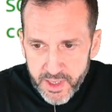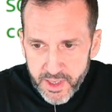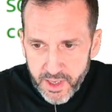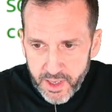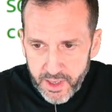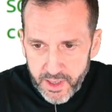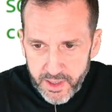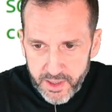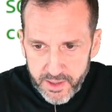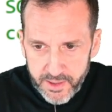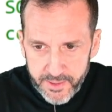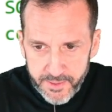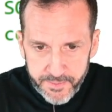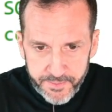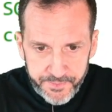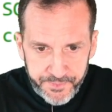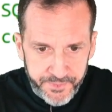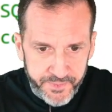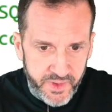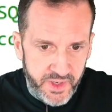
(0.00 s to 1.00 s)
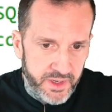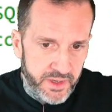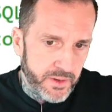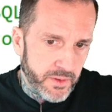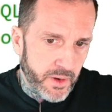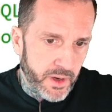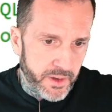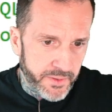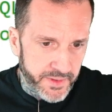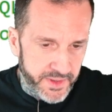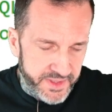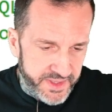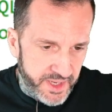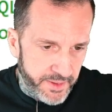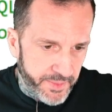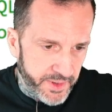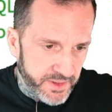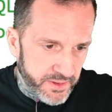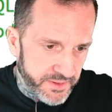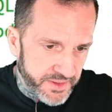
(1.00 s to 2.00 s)
Um, you know, all the
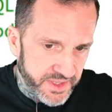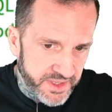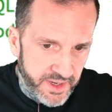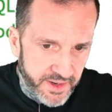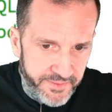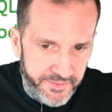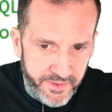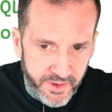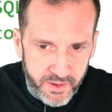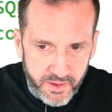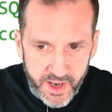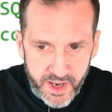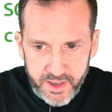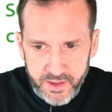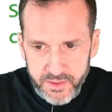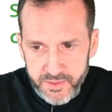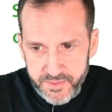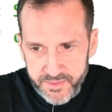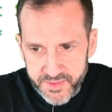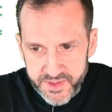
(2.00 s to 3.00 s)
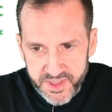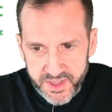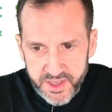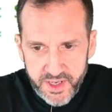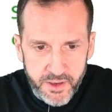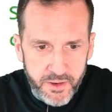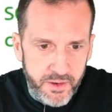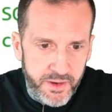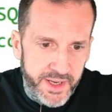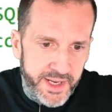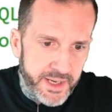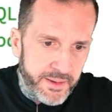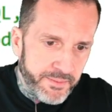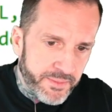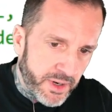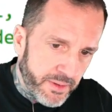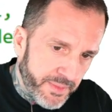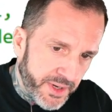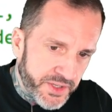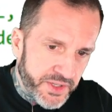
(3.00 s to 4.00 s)
typical stuff around security and
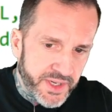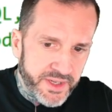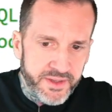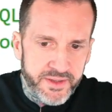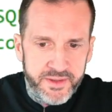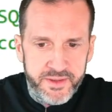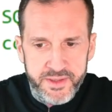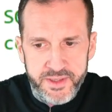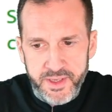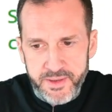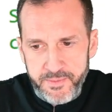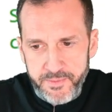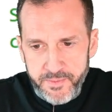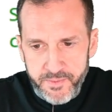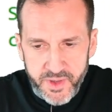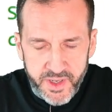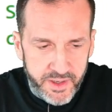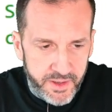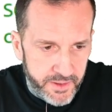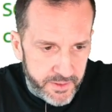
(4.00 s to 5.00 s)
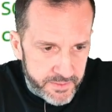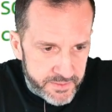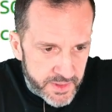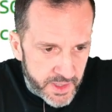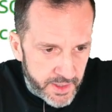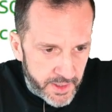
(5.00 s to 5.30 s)
permissions, and you know,